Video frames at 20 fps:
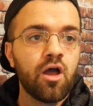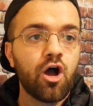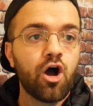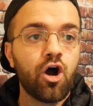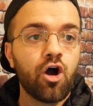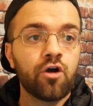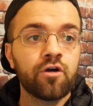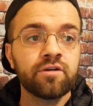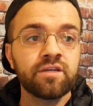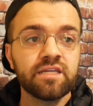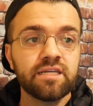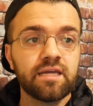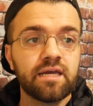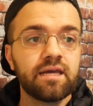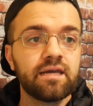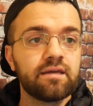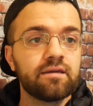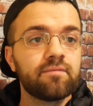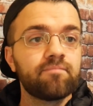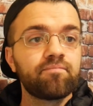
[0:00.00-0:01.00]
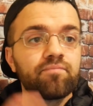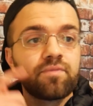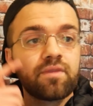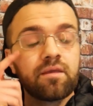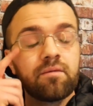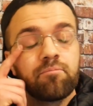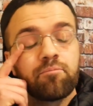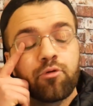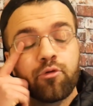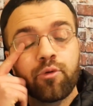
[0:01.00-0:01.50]
RDA
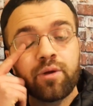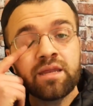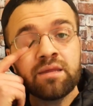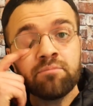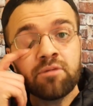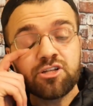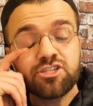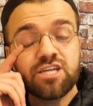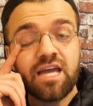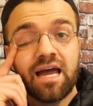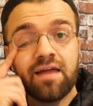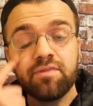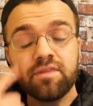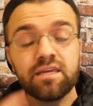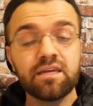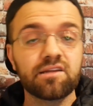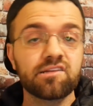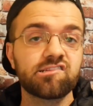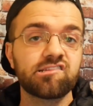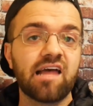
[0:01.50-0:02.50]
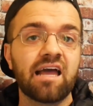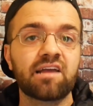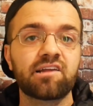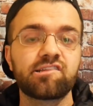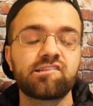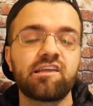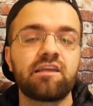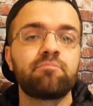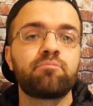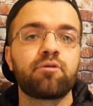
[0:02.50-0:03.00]
pretty much had the exact
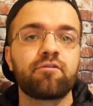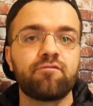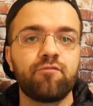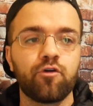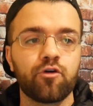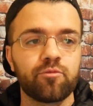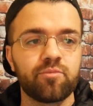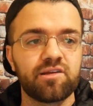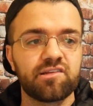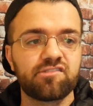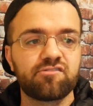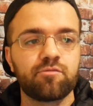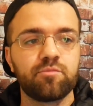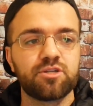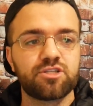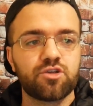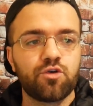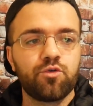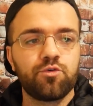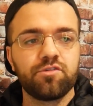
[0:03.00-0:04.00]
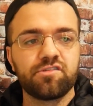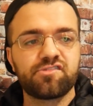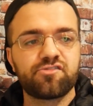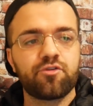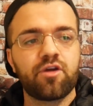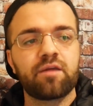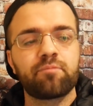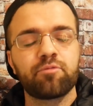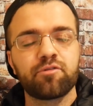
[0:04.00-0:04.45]
same performance from a total strike